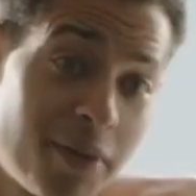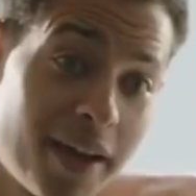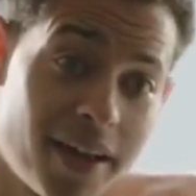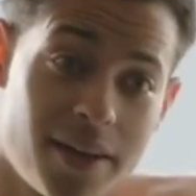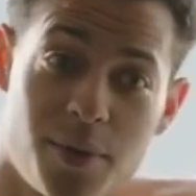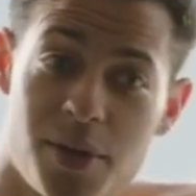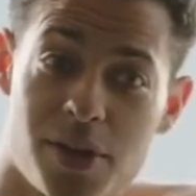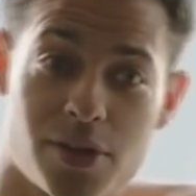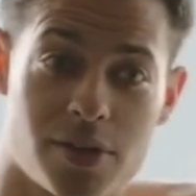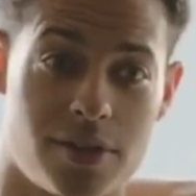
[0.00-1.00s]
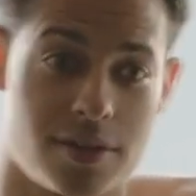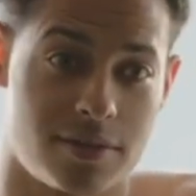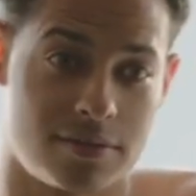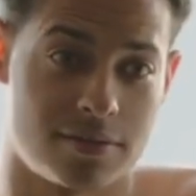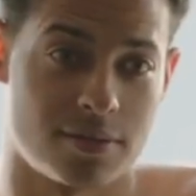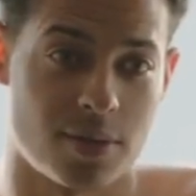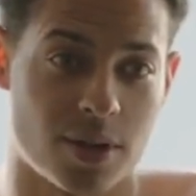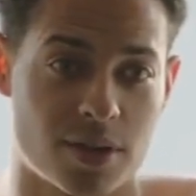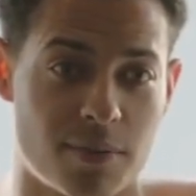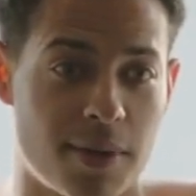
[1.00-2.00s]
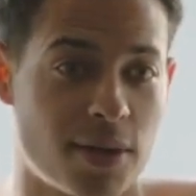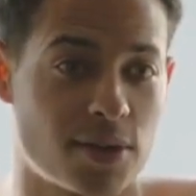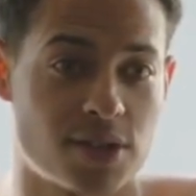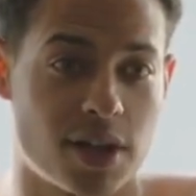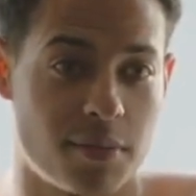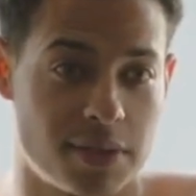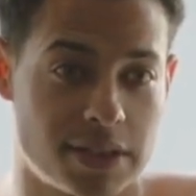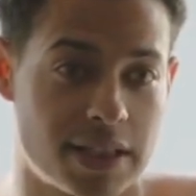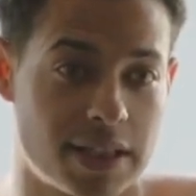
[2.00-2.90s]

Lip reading: Leo tells Nancy that his brother is in the army who he